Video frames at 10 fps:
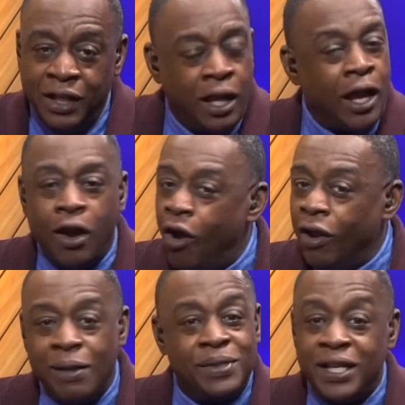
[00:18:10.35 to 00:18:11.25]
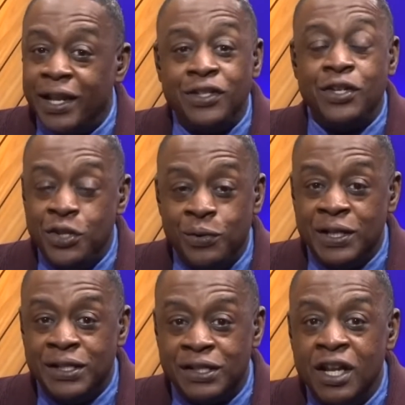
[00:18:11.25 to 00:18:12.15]
And all I'm saying to you
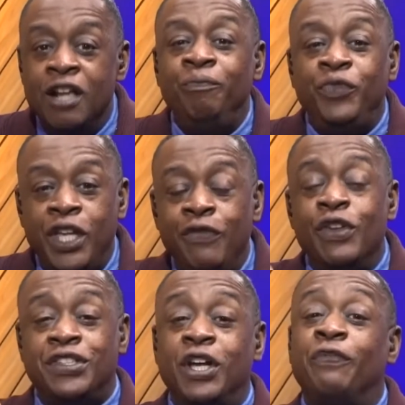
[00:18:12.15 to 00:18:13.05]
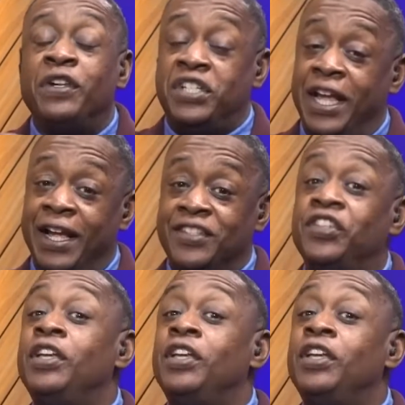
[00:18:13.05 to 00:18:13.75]
is give yourself a chance to